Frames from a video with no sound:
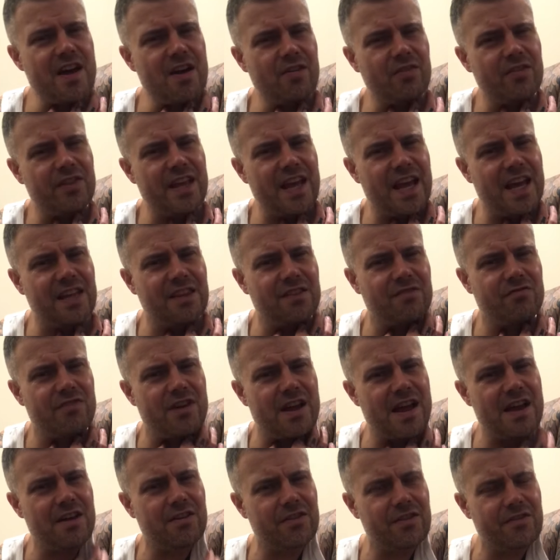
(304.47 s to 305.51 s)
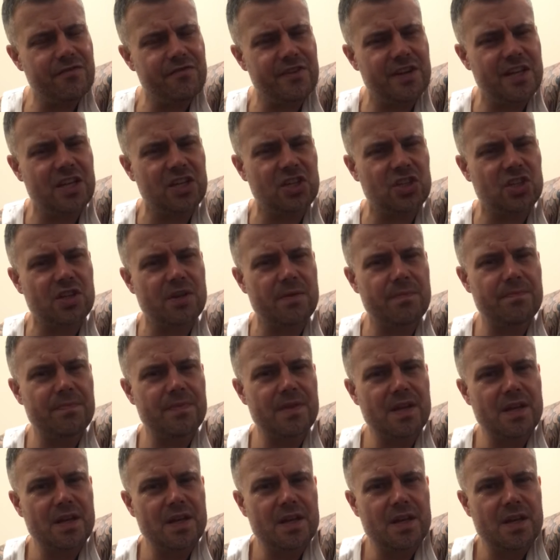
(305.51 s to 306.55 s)
on the end, there on the finish.
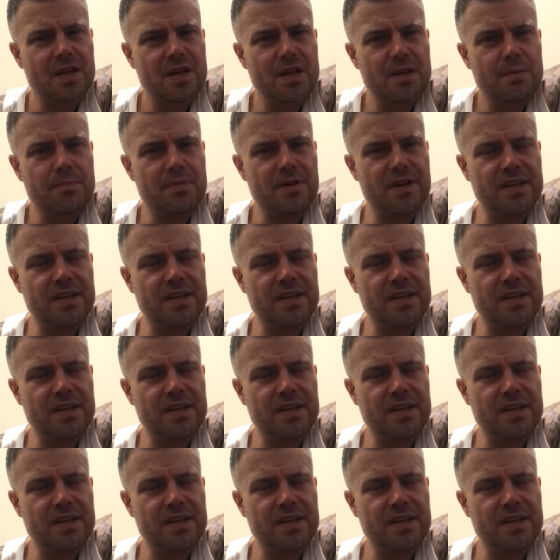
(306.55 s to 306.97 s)
But